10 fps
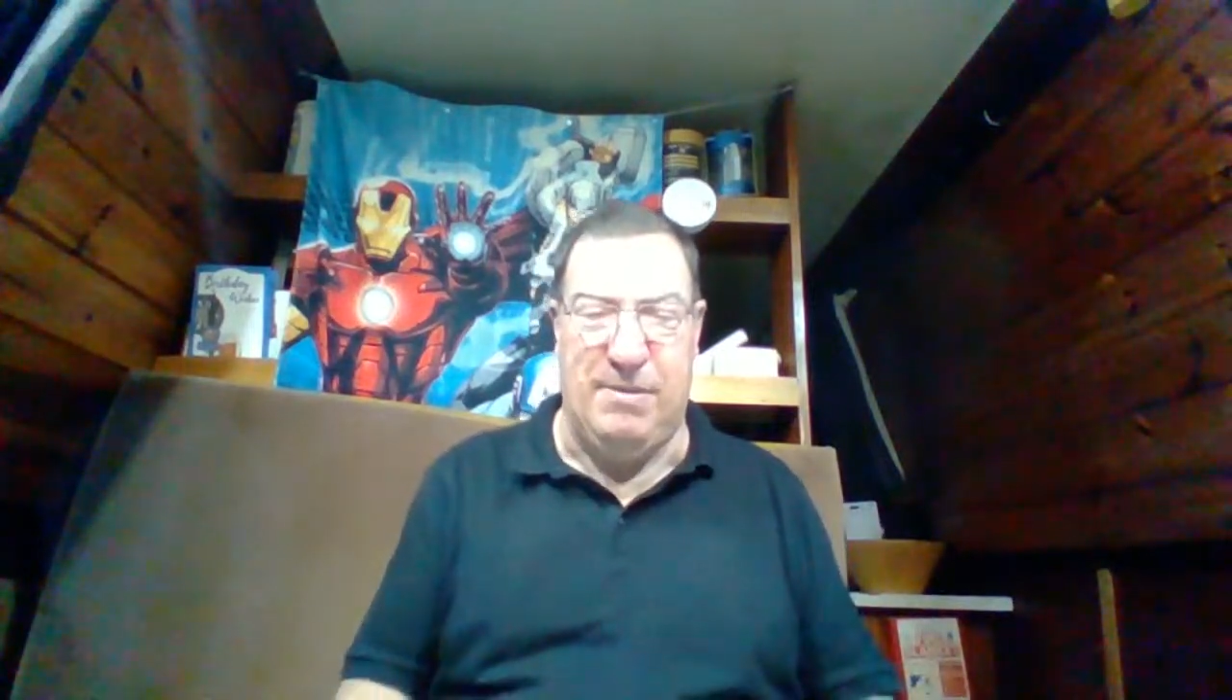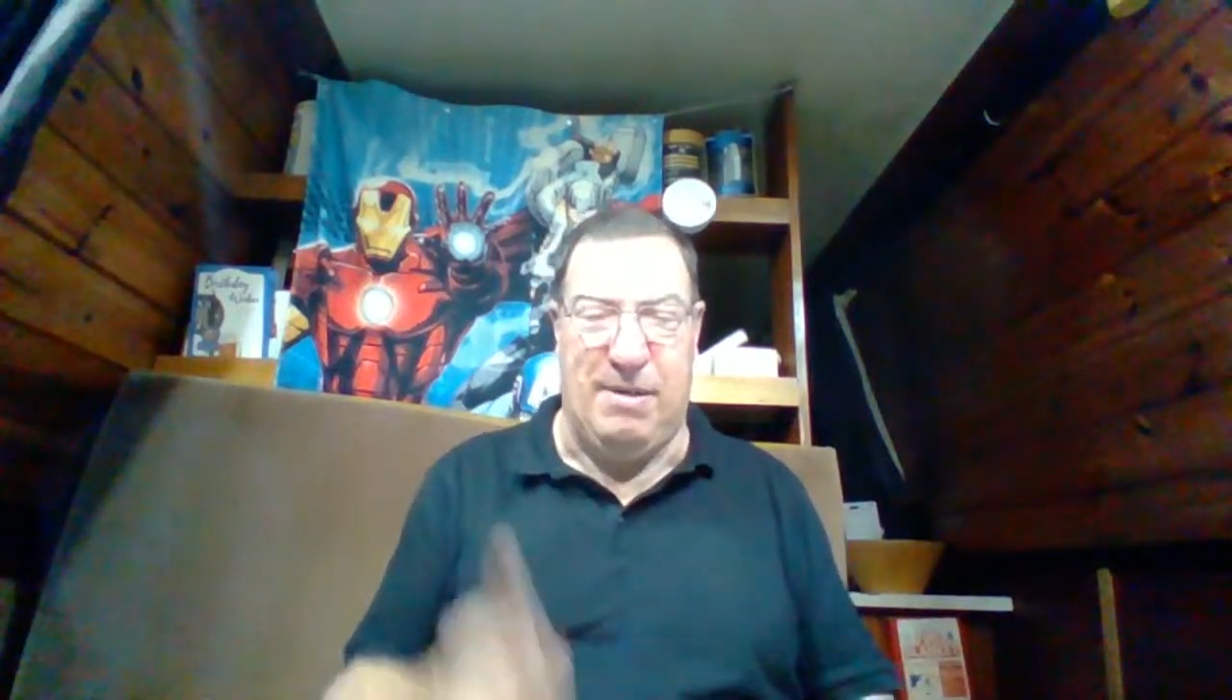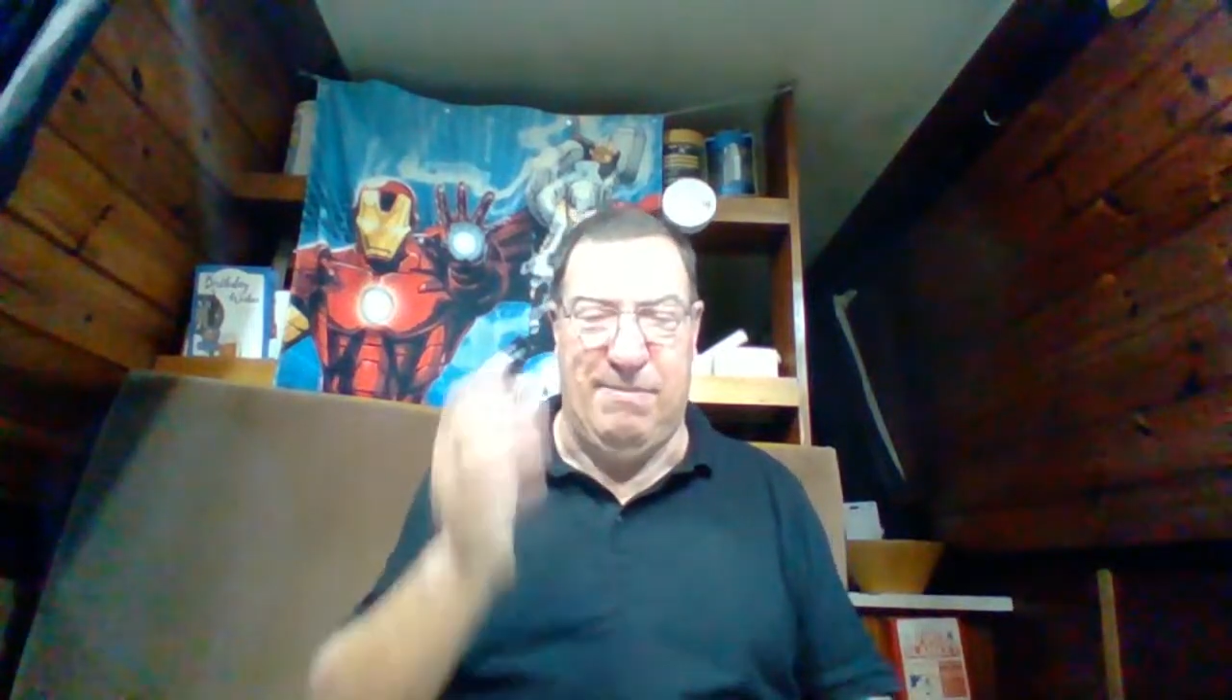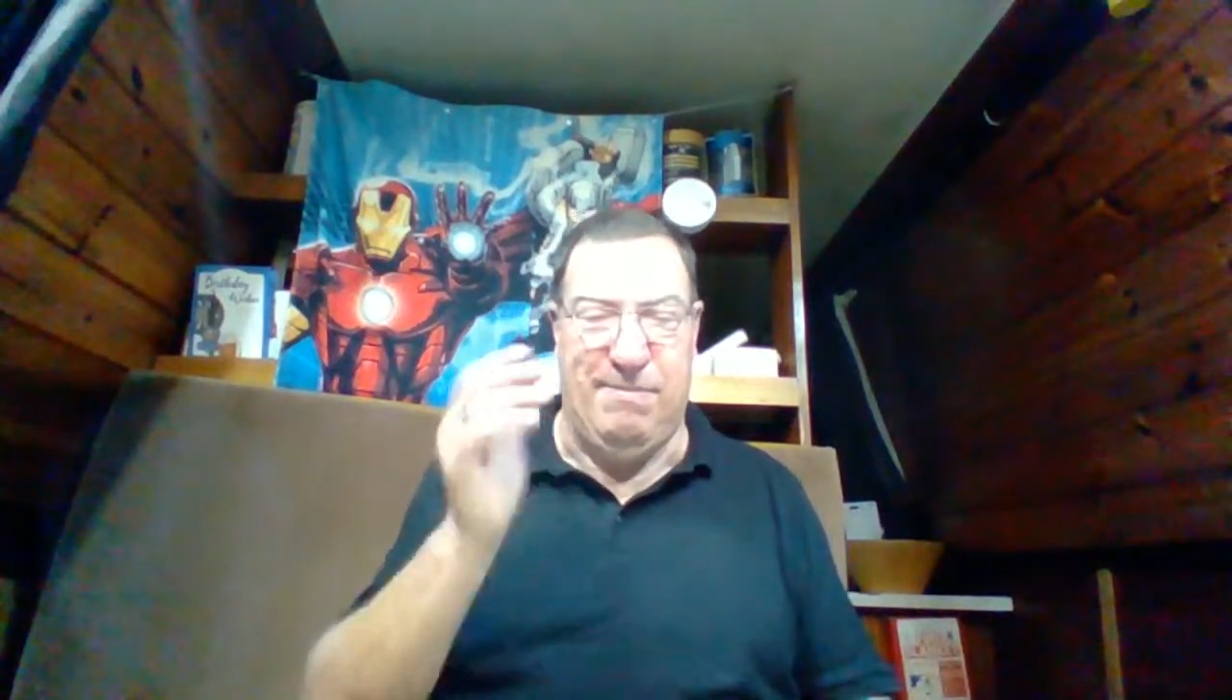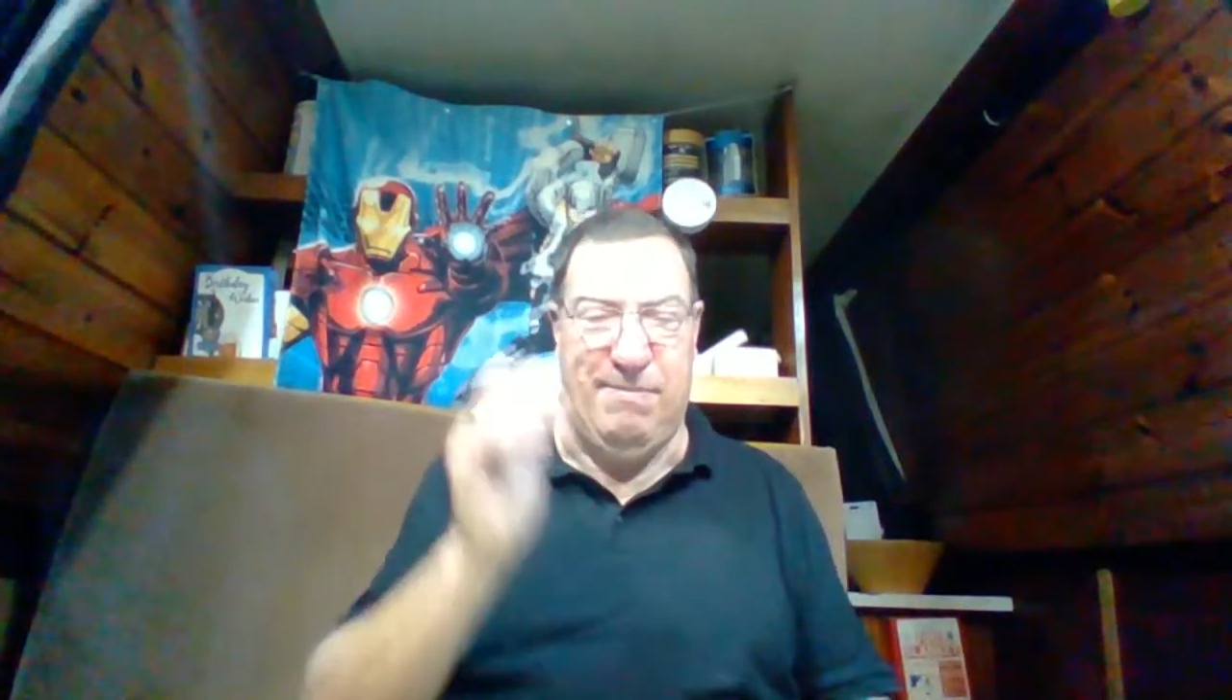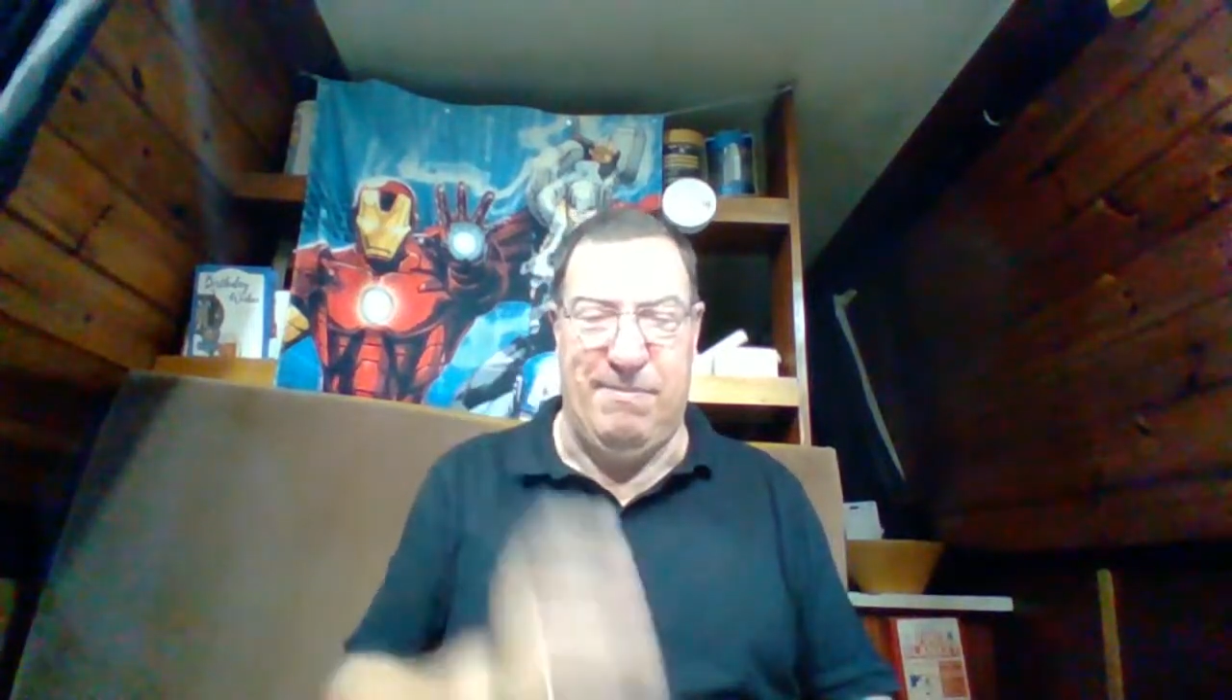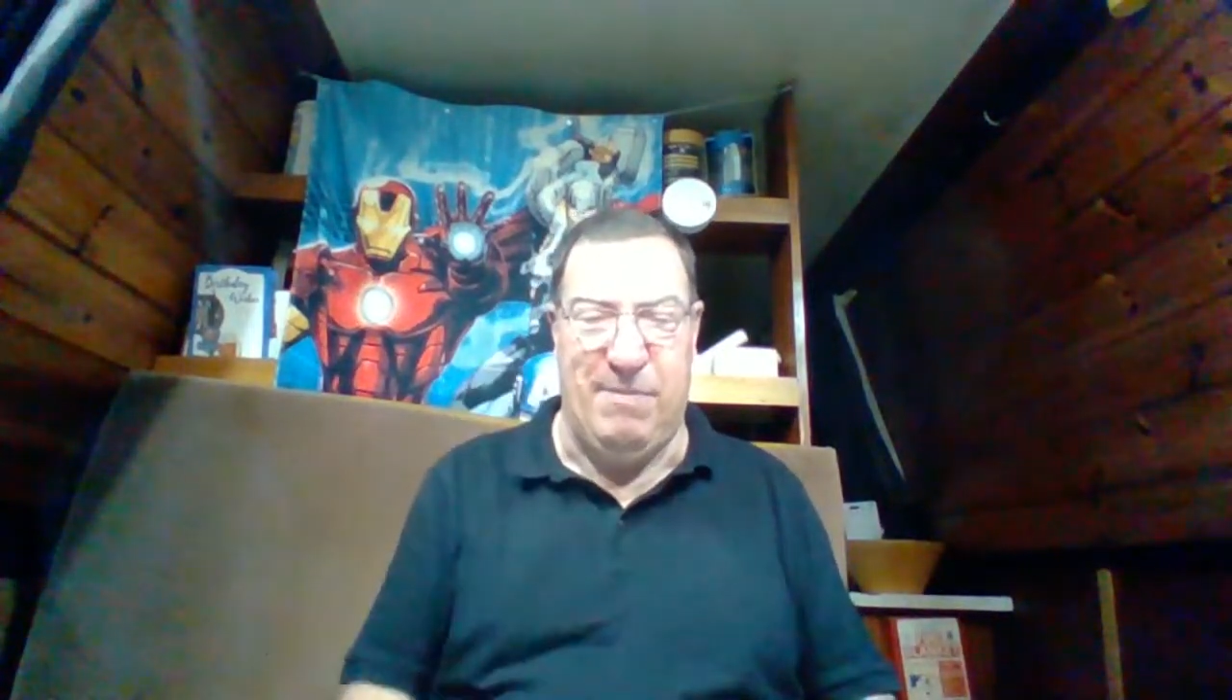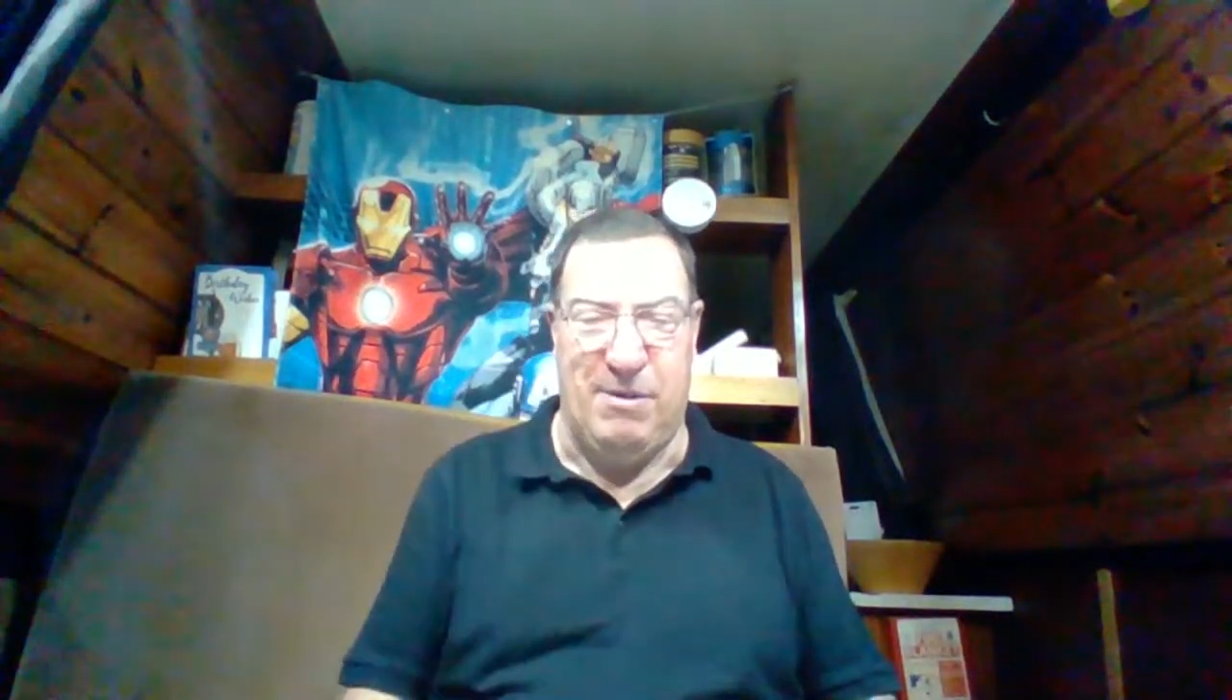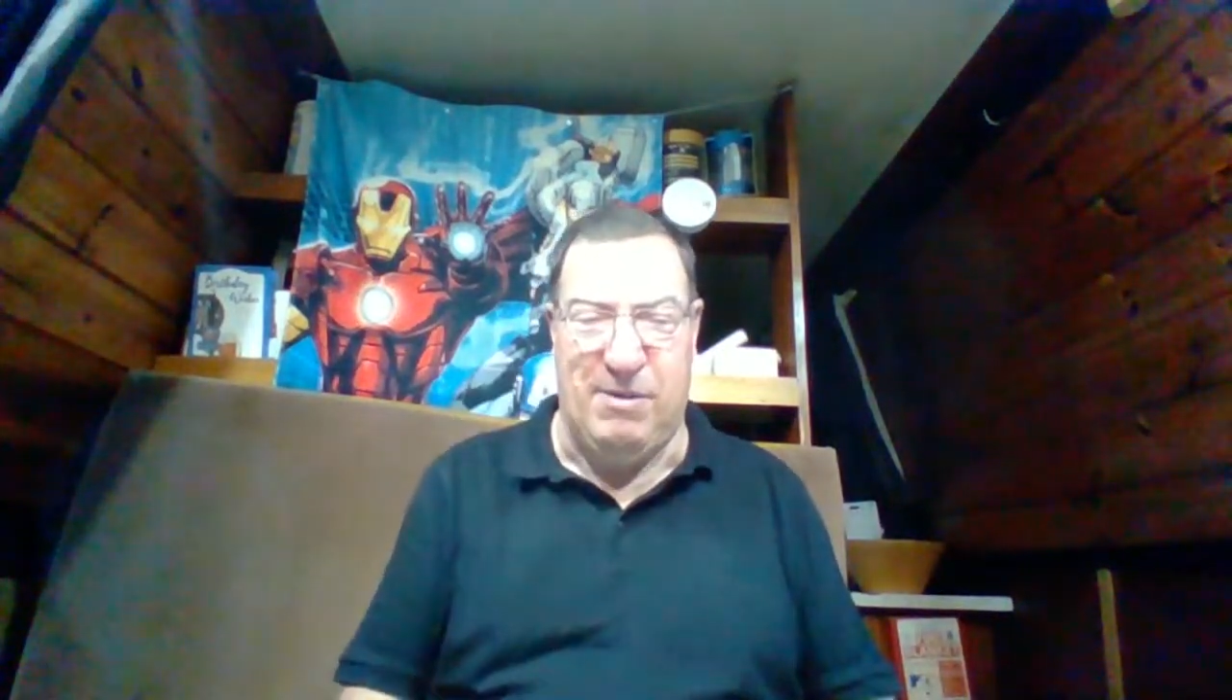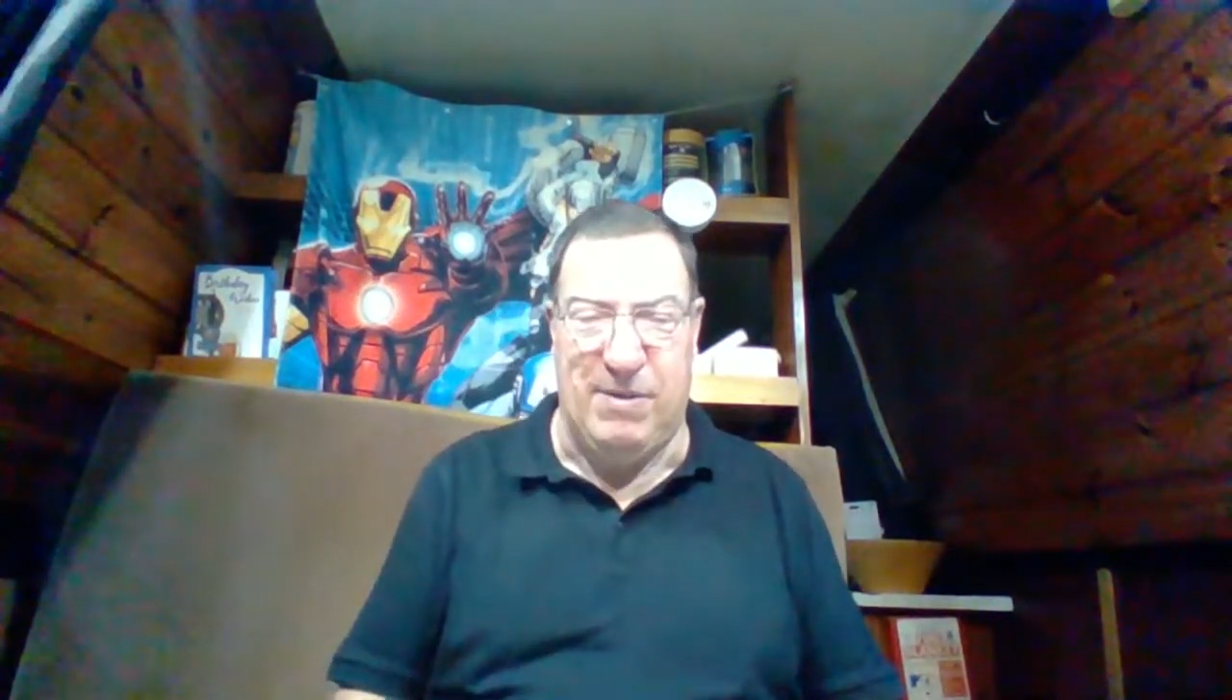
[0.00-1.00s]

most